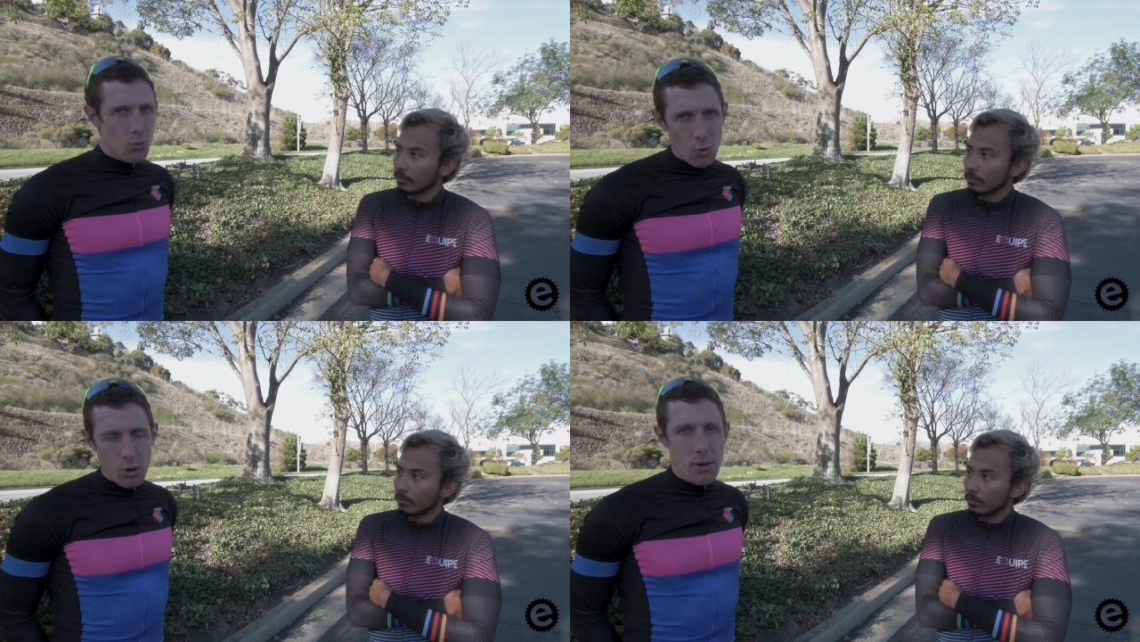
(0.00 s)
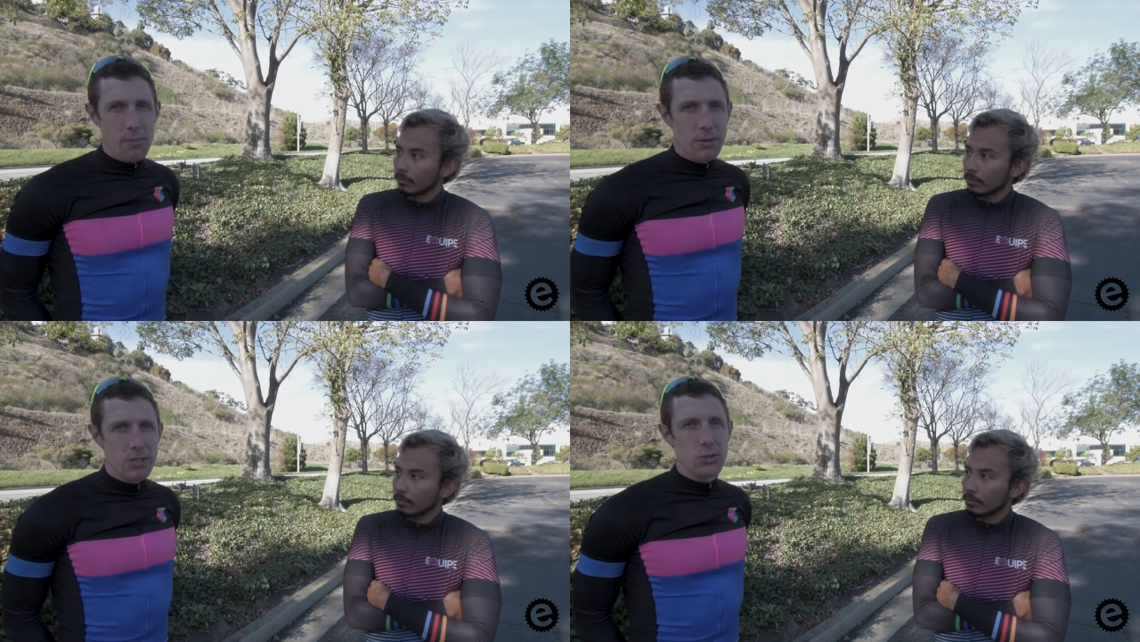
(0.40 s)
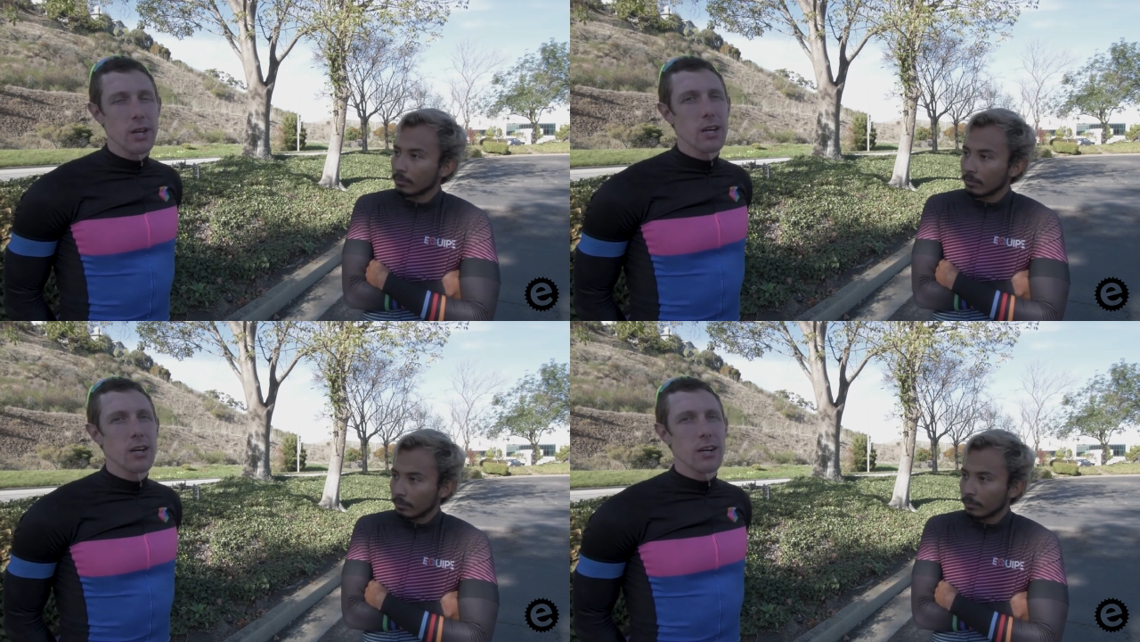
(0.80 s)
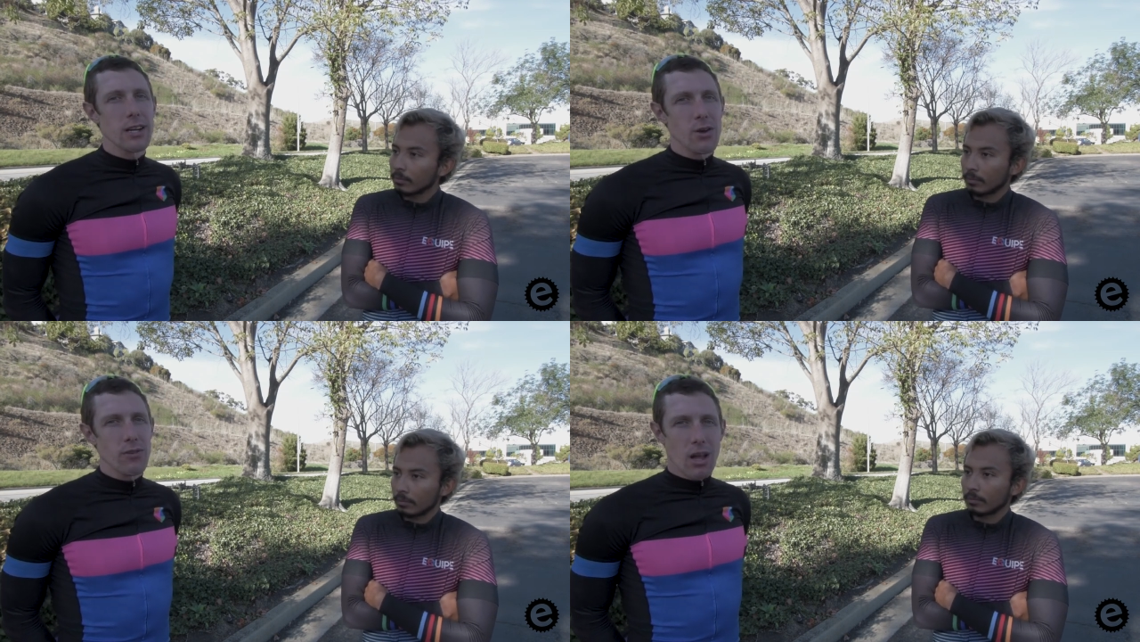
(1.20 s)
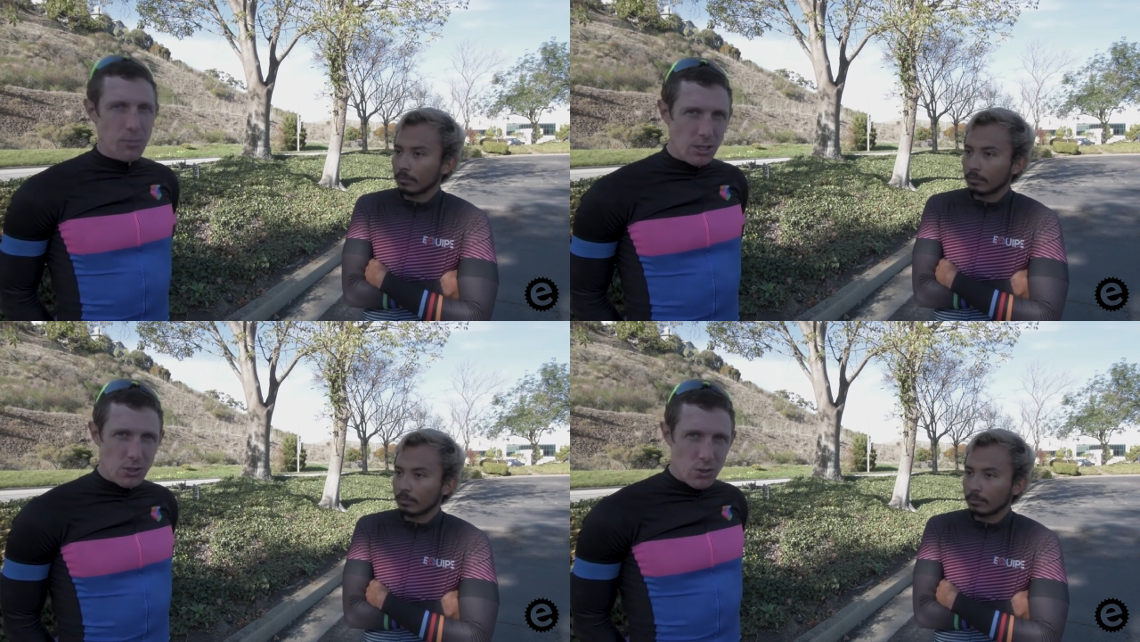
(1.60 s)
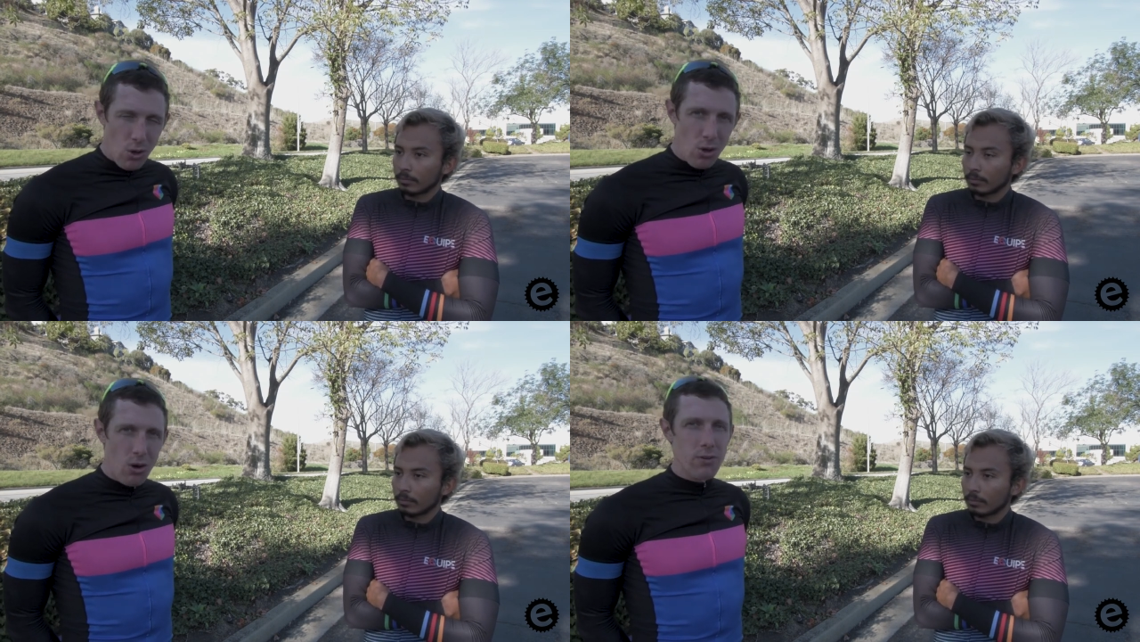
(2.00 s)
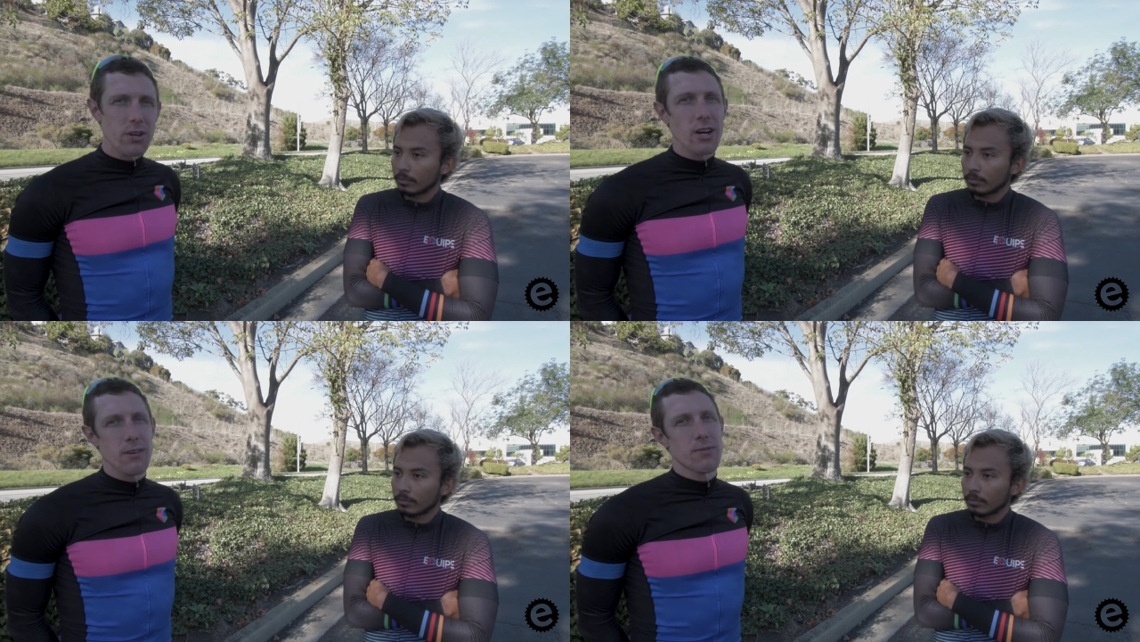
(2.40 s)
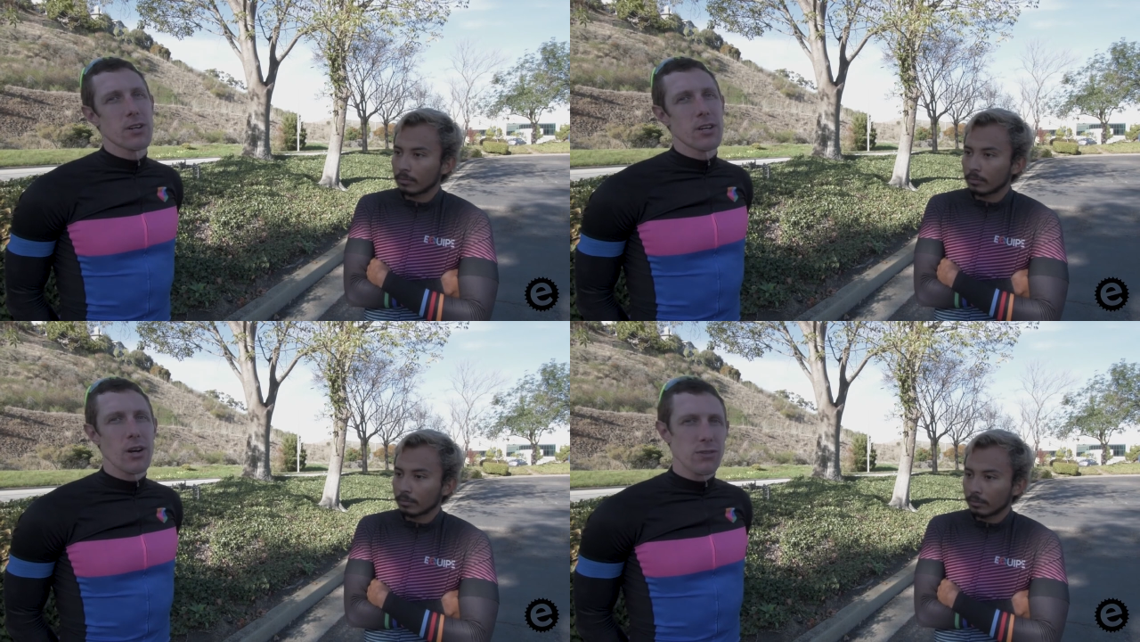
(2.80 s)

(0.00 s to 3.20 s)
Speaker 1: warm up on the trainer. You have a lot more control over your effort.